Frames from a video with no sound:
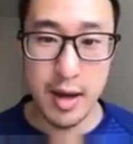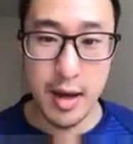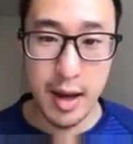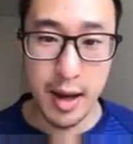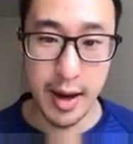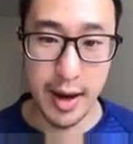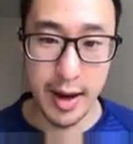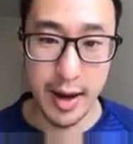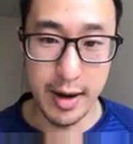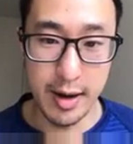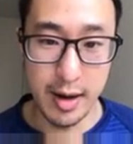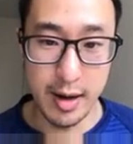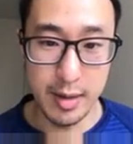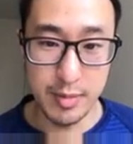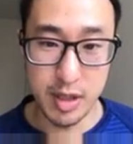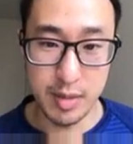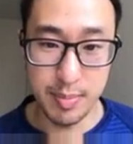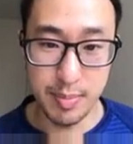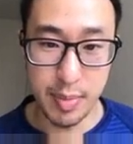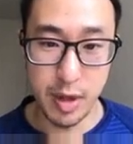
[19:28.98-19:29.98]
And
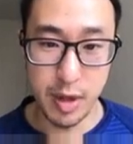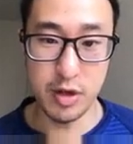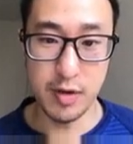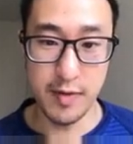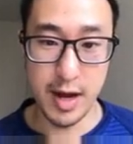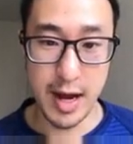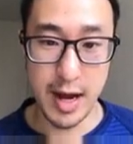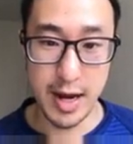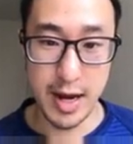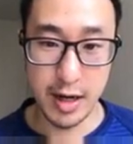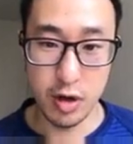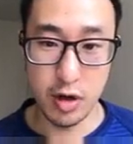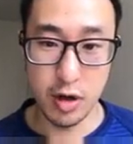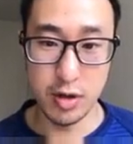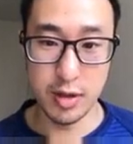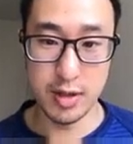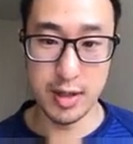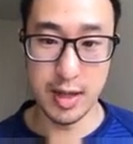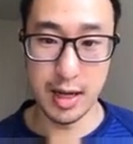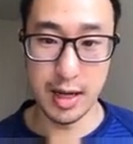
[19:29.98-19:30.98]
just a bunch of
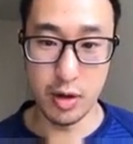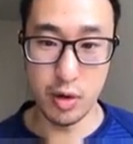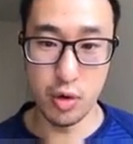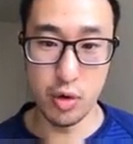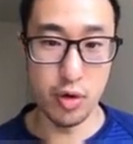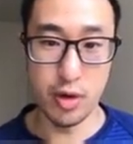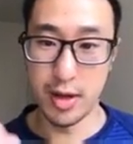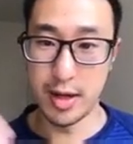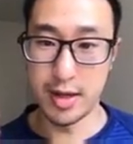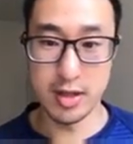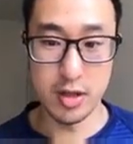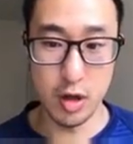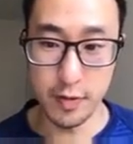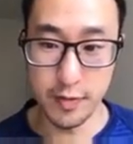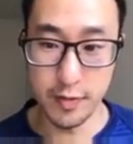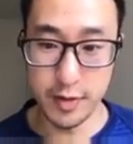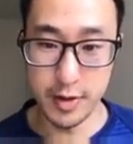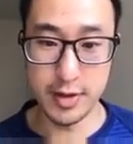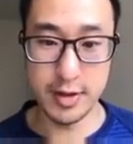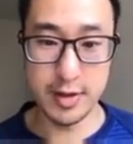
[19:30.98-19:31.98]
icons, like who do they
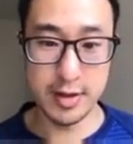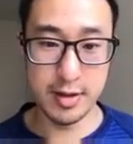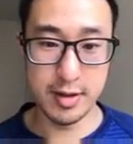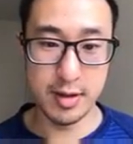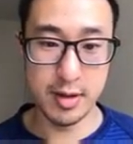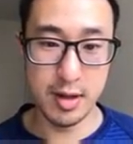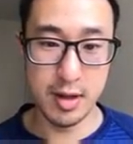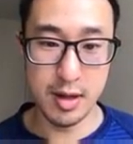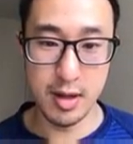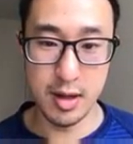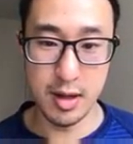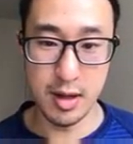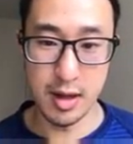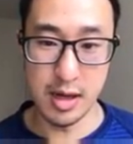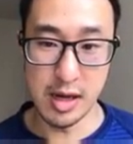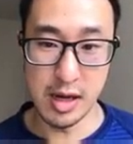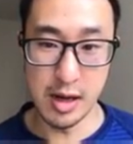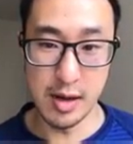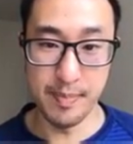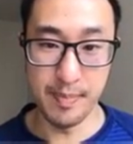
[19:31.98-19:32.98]
service,
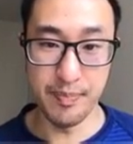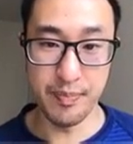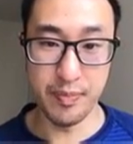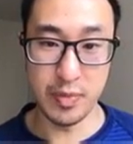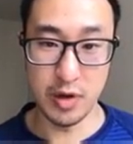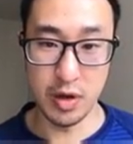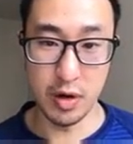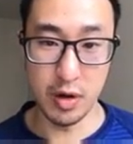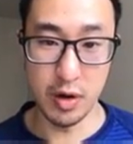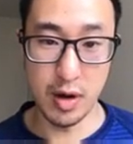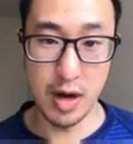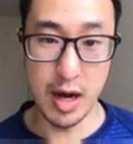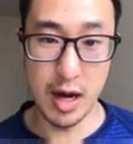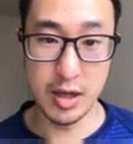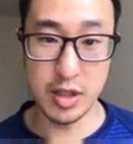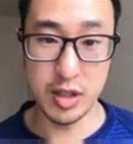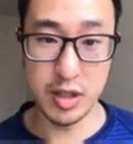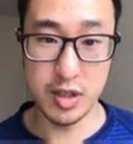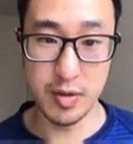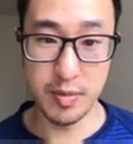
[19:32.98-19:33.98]

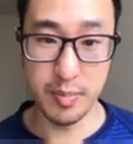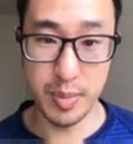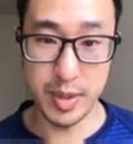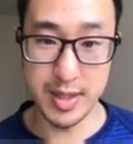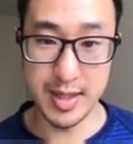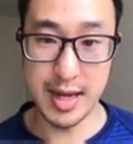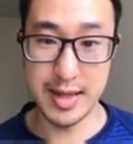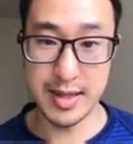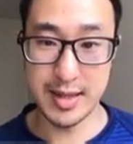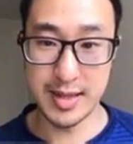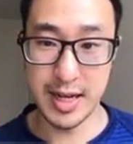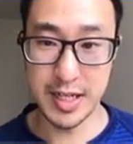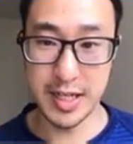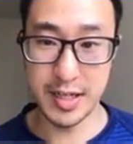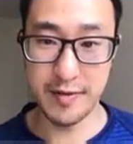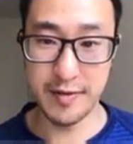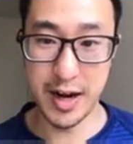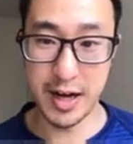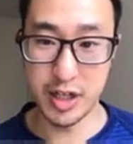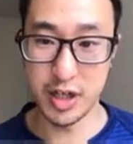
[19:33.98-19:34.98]
100%
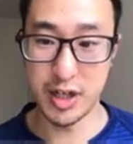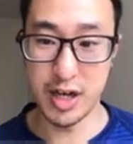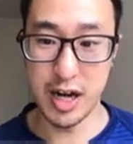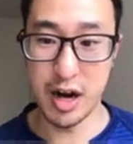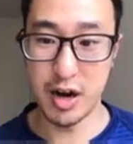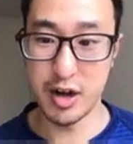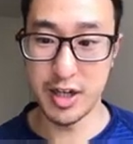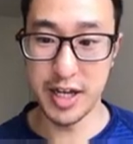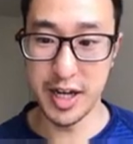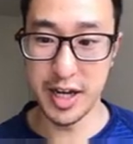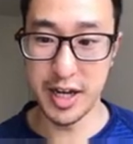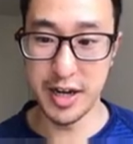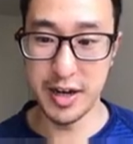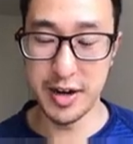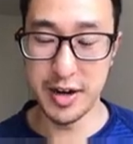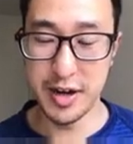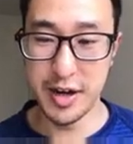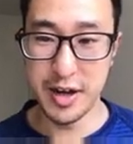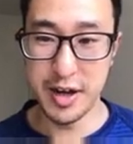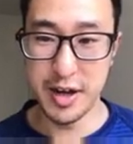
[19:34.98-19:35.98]
satisfaction guaranteed.
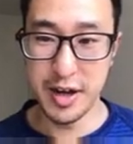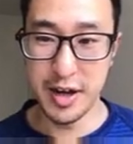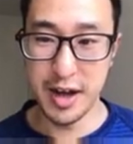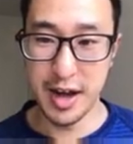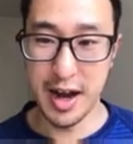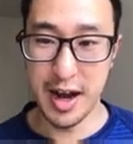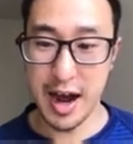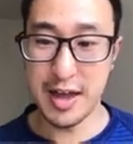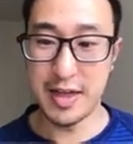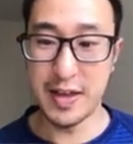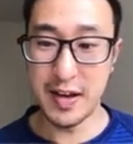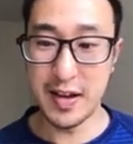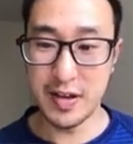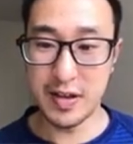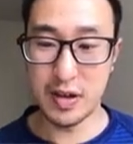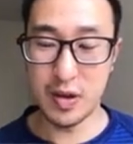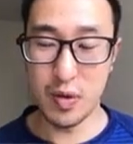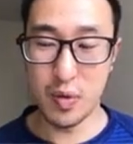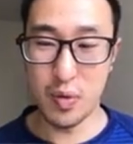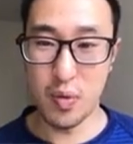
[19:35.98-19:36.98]
And I think
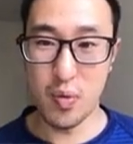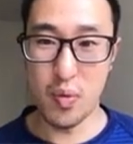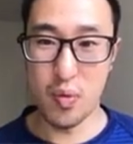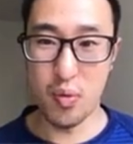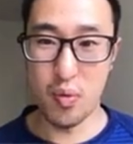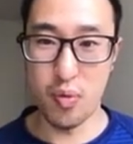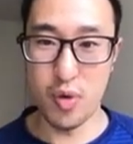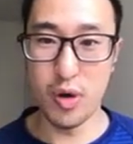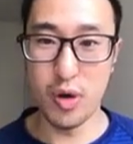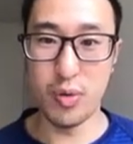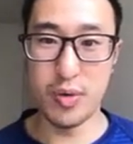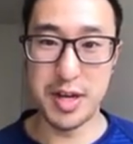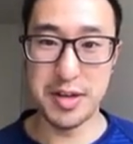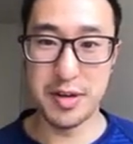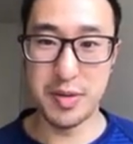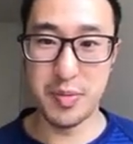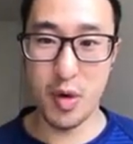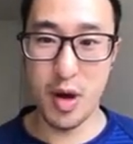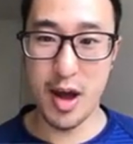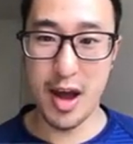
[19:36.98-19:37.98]
the real
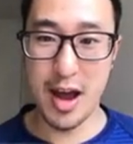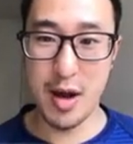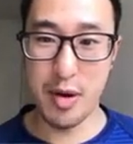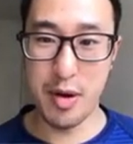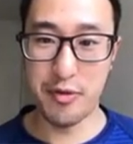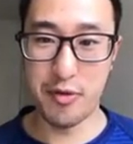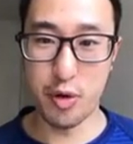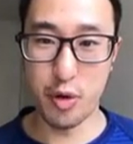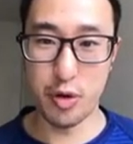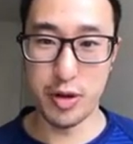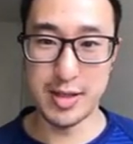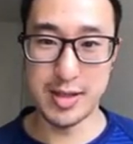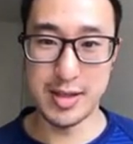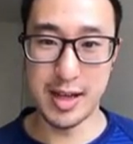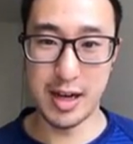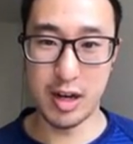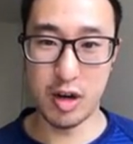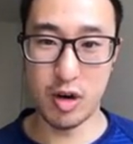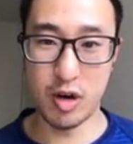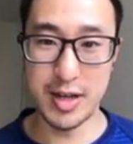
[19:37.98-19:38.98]
reason why I went for all these
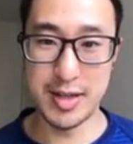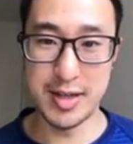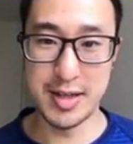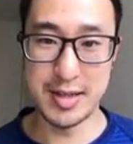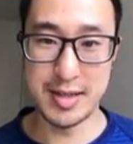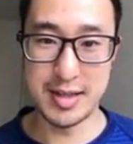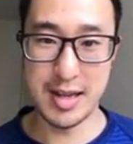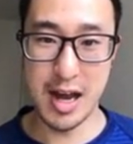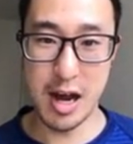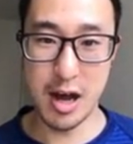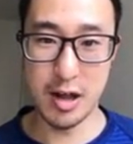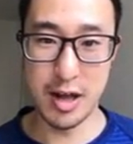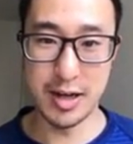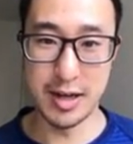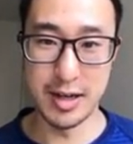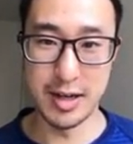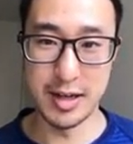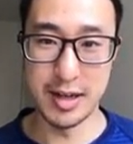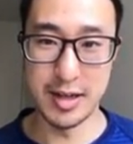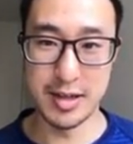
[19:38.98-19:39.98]
like crazy style
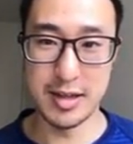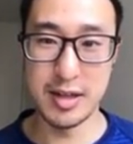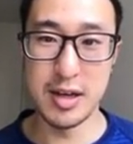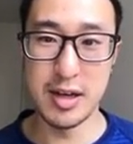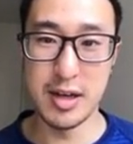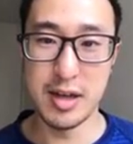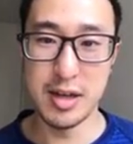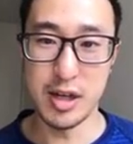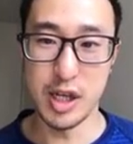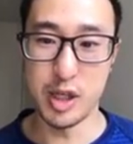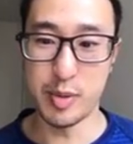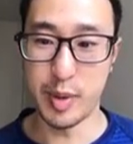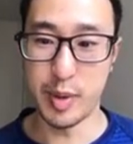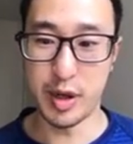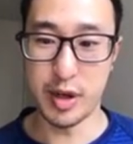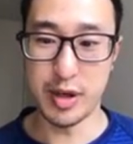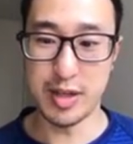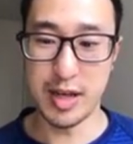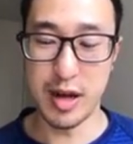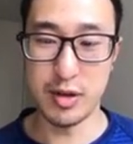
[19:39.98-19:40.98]
ideas is
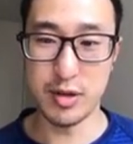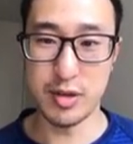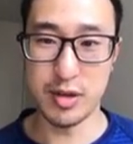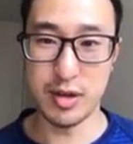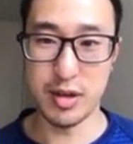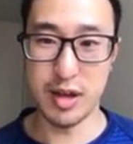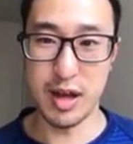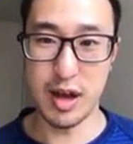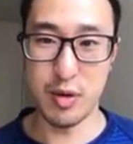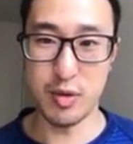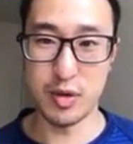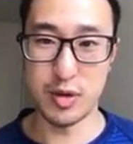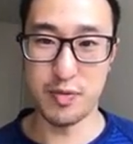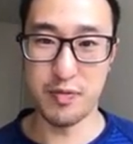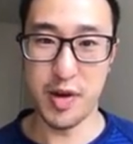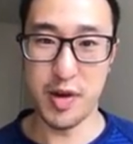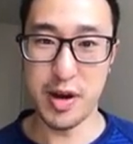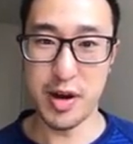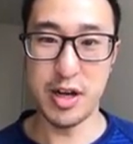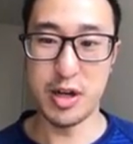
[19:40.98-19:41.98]
because I was
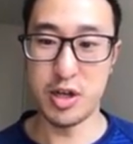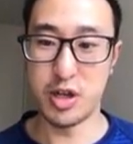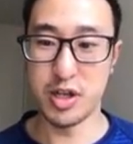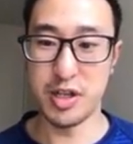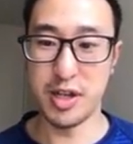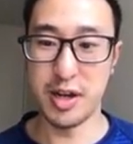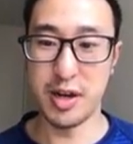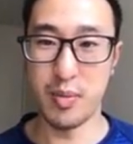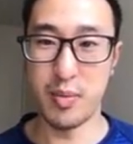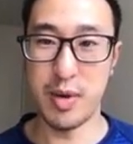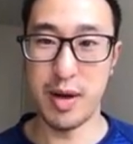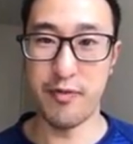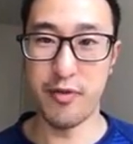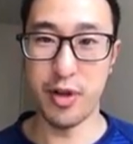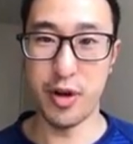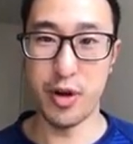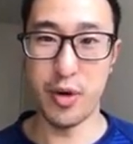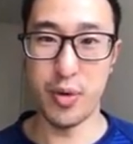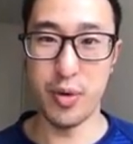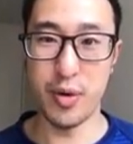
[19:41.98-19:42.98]
very interested in
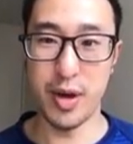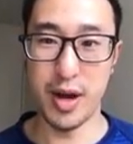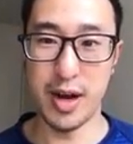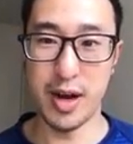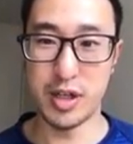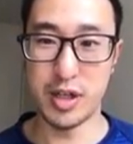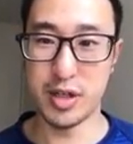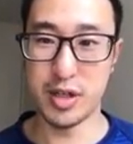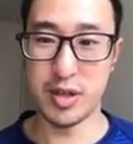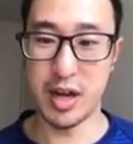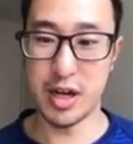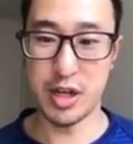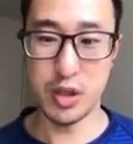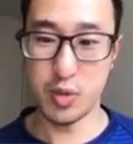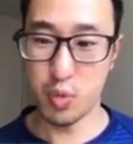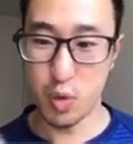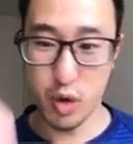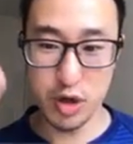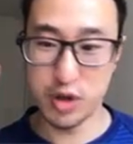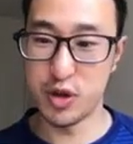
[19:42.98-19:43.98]
Webflow, and I just
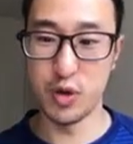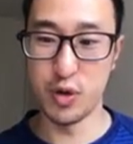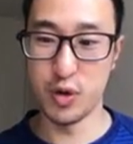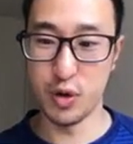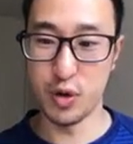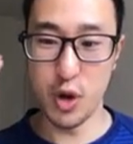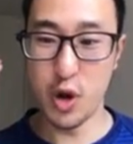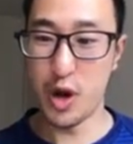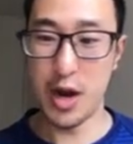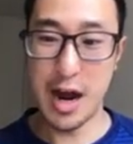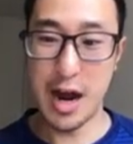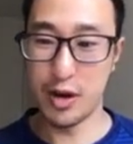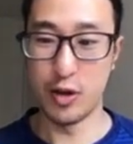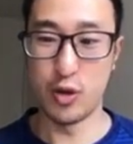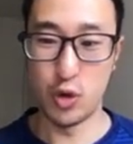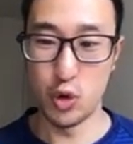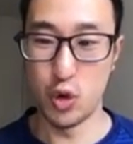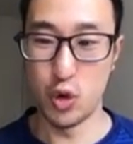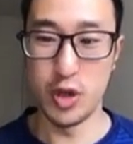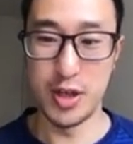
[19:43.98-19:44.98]
wanted to learn how to
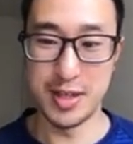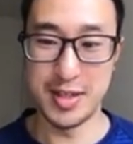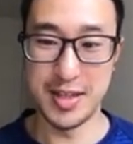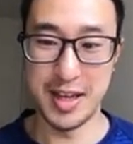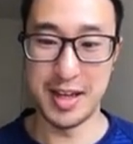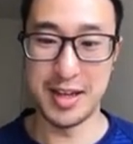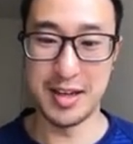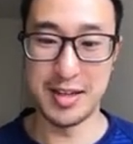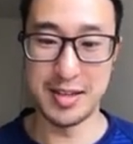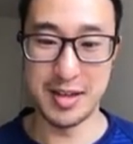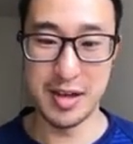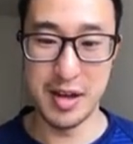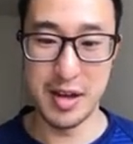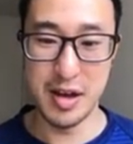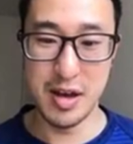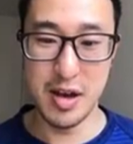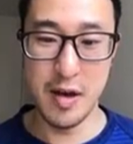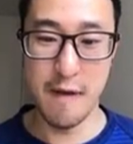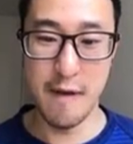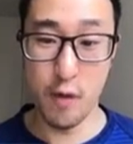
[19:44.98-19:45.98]
do these things.
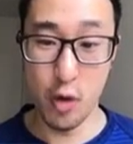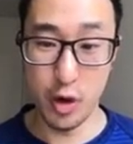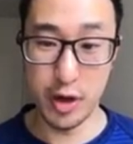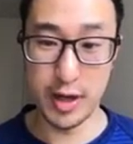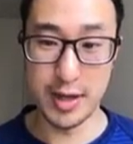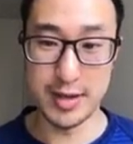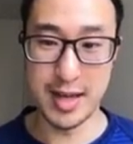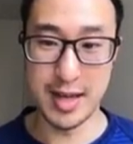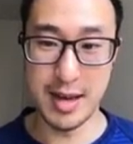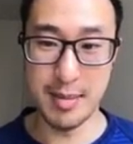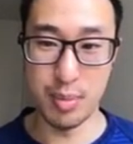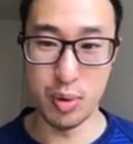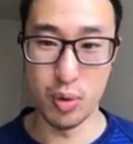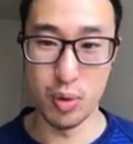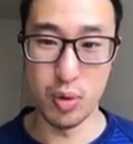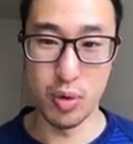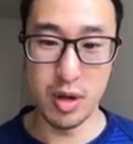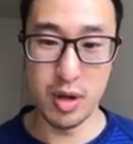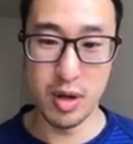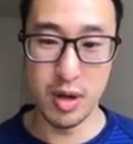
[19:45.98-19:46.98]
For example,
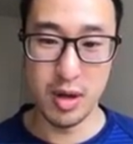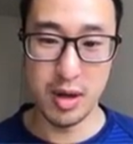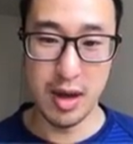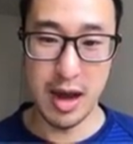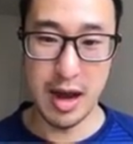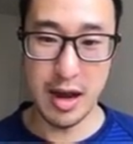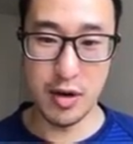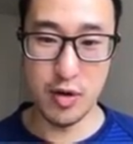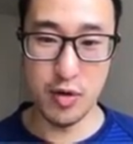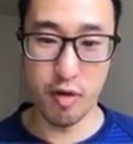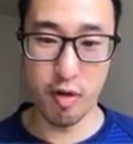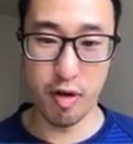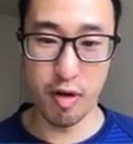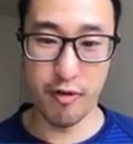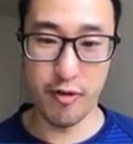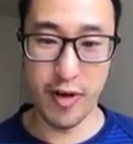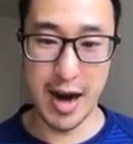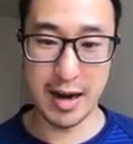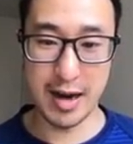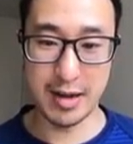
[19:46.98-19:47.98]
I knew for a
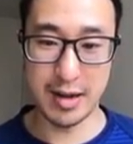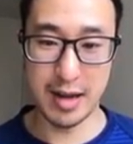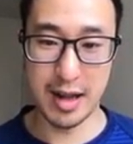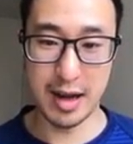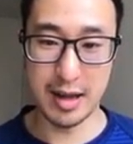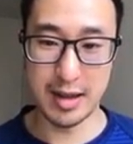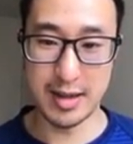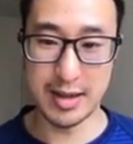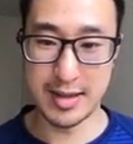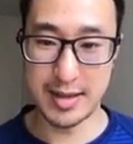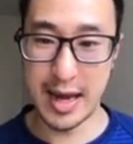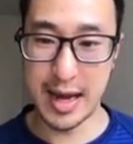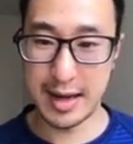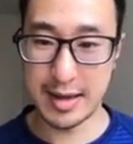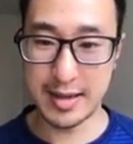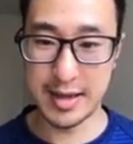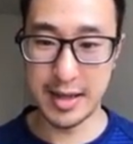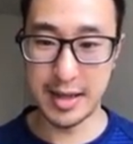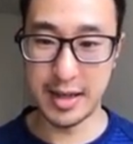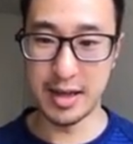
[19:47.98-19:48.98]
fact like this
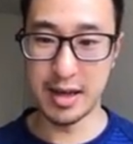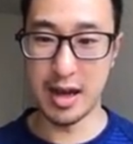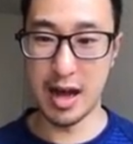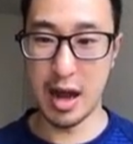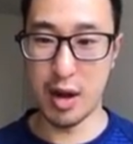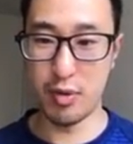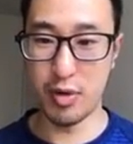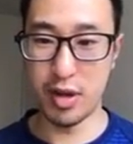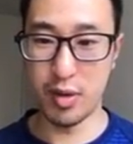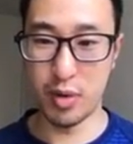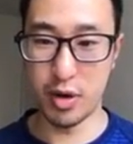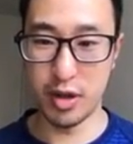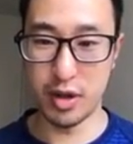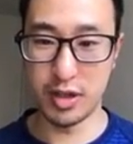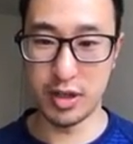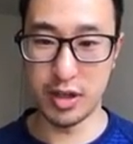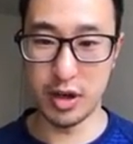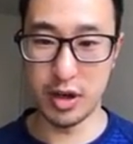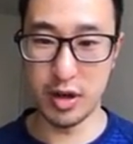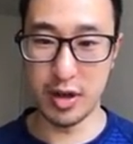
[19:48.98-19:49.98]
text here, I really wanted
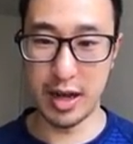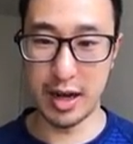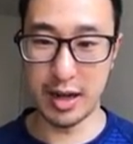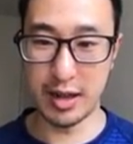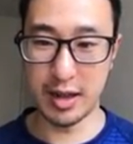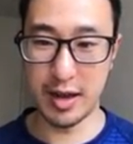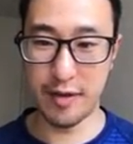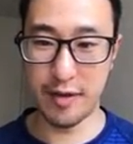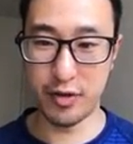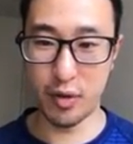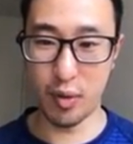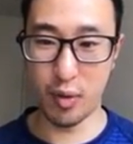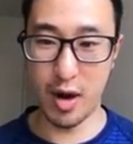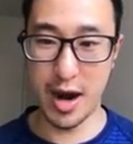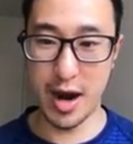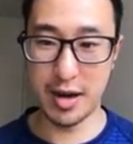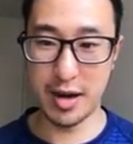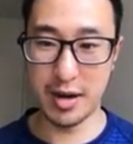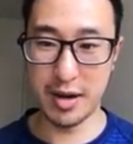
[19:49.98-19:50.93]
to go like left to right,